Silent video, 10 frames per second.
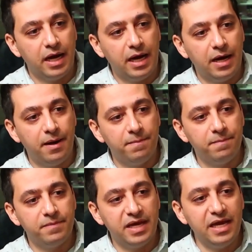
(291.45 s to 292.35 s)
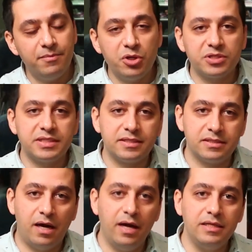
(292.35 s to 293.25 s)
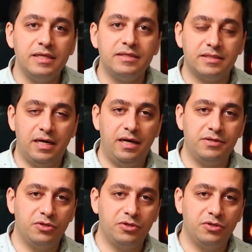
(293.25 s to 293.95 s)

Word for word: Uh, A W S designed these uh,